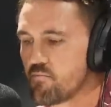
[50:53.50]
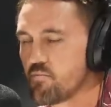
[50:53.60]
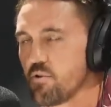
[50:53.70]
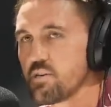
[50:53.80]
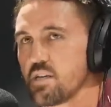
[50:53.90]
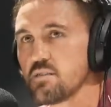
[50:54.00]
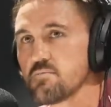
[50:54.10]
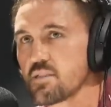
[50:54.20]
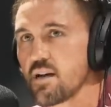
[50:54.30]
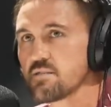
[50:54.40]
probably gets
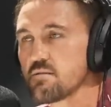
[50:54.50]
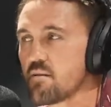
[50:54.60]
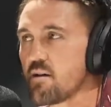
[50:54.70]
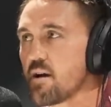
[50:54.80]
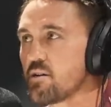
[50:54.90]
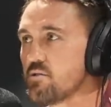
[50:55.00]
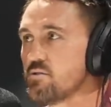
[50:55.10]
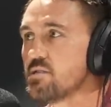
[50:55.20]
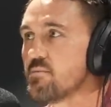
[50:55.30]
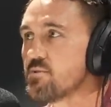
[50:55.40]
him un uh,
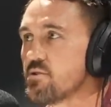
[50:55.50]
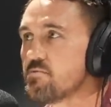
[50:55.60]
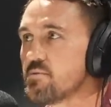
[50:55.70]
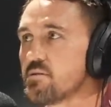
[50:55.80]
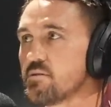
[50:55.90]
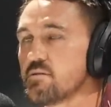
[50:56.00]
unglued sometimes.